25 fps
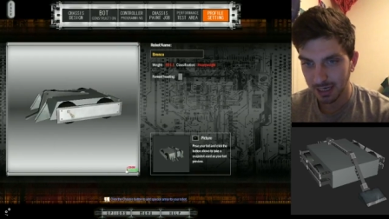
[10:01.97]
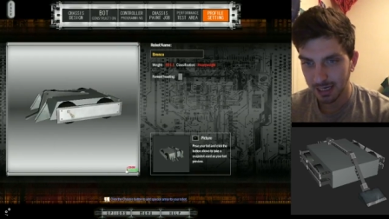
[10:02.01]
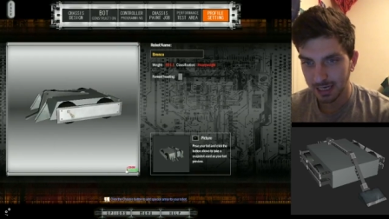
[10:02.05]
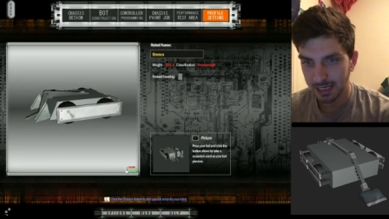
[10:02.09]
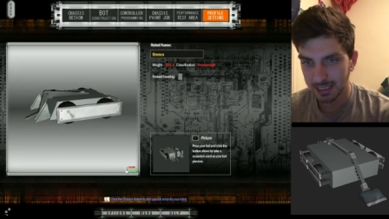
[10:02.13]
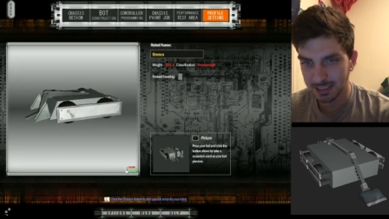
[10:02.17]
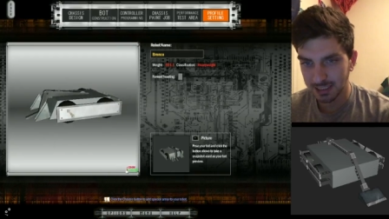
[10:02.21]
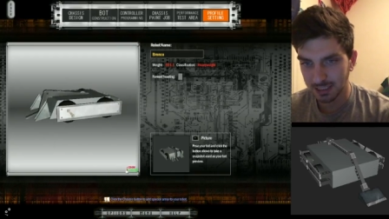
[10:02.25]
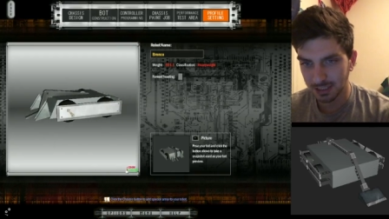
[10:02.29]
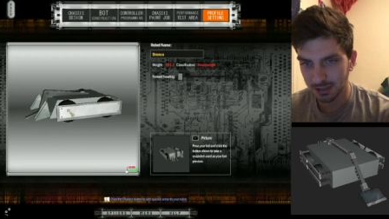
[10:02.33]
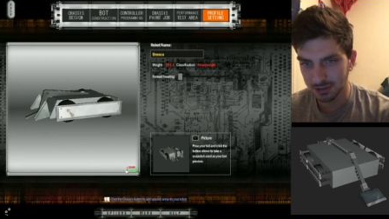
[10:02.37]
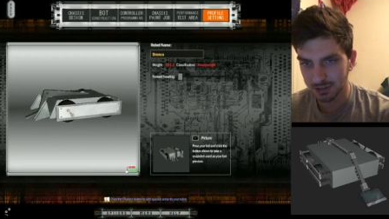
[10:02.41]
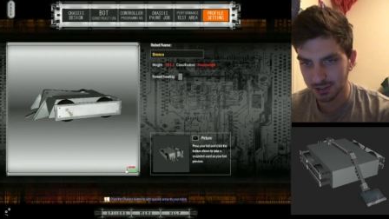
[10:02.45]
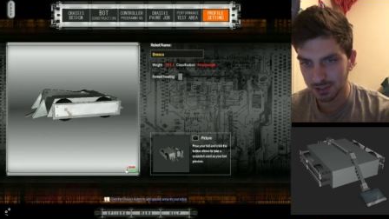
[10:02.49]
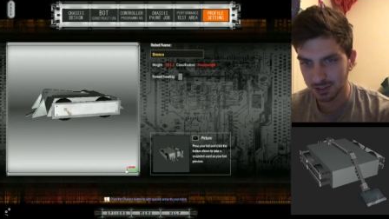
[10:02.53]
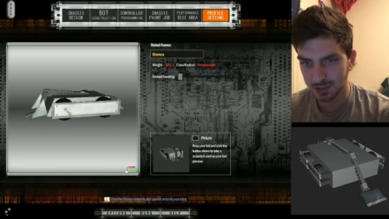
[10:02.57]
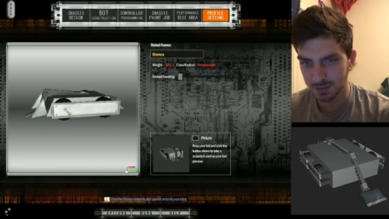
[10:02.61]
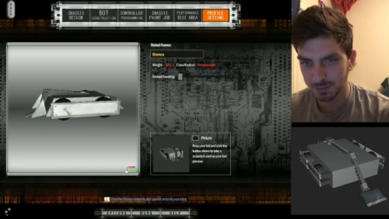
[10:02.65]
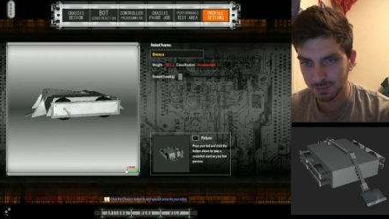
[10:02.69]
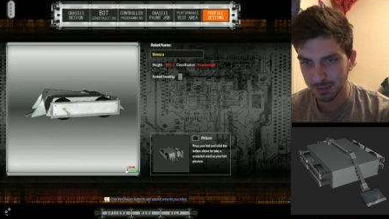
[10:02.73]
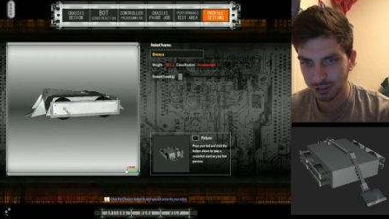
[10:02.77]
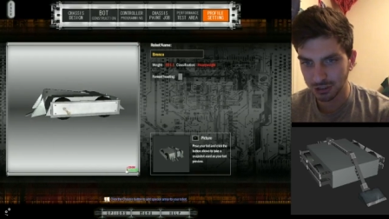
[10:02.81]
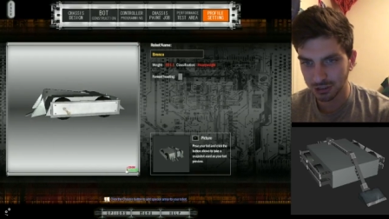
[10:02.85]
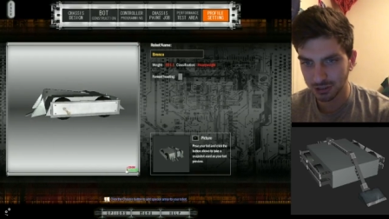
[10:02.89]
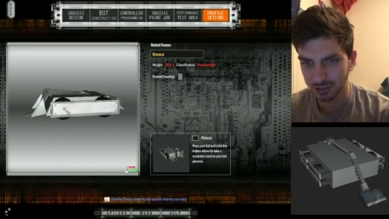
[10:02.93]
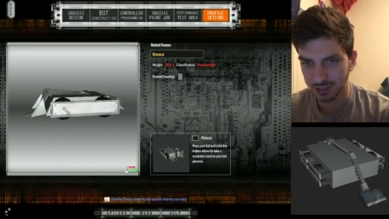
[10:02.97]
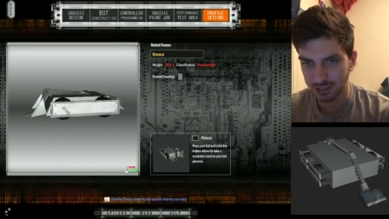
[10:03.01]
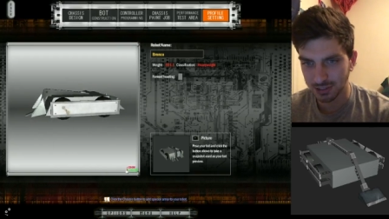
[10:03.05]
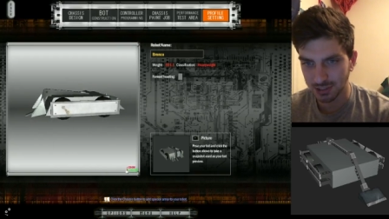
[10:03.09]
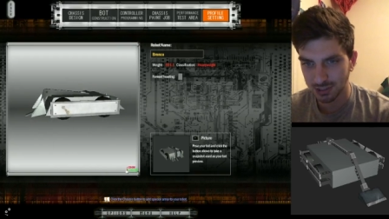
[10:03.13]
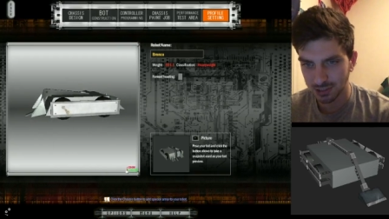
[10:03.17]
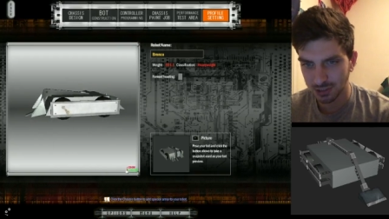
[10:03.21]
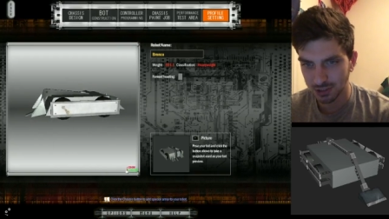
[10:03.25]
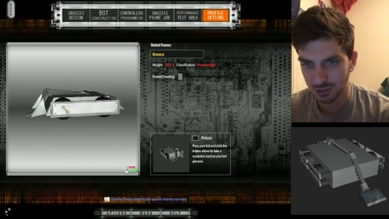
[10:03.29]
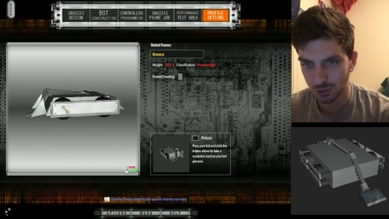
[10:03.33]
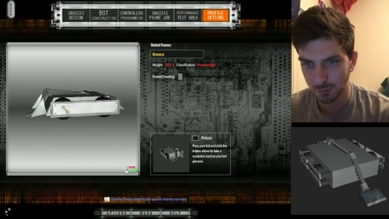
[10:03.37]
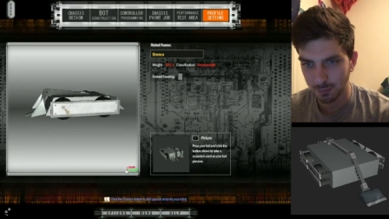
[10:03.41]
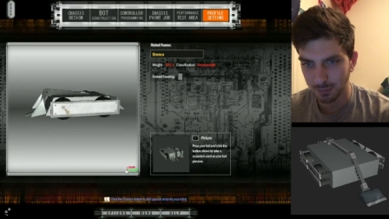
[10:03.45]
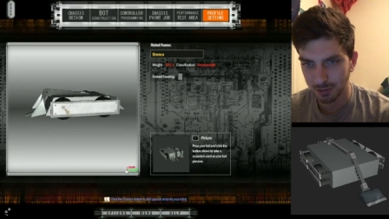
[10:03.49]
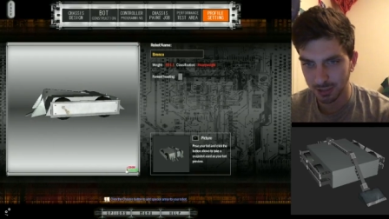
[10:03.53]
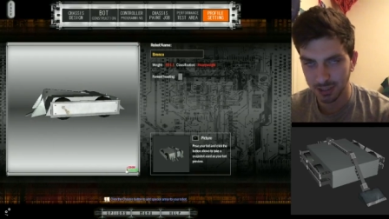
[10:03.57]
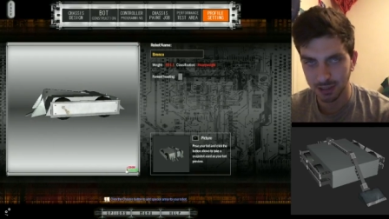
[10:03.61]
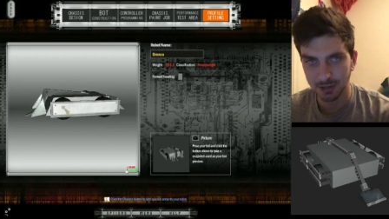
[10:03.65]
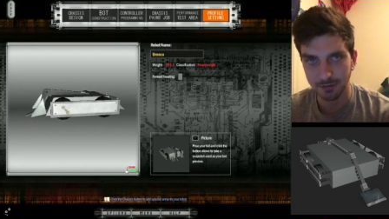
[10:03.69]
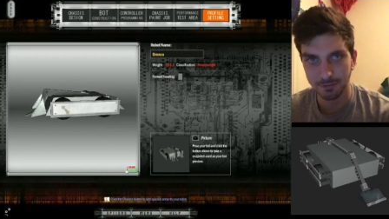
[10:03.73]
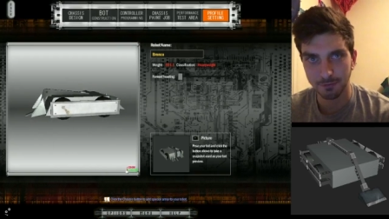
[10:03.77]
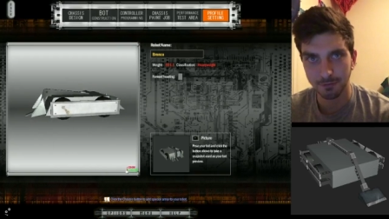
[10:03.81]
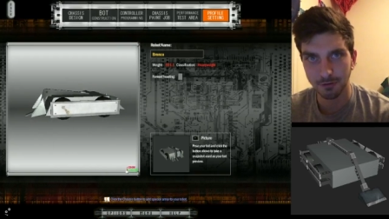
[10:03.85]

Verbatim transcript: it looks especially stupid in the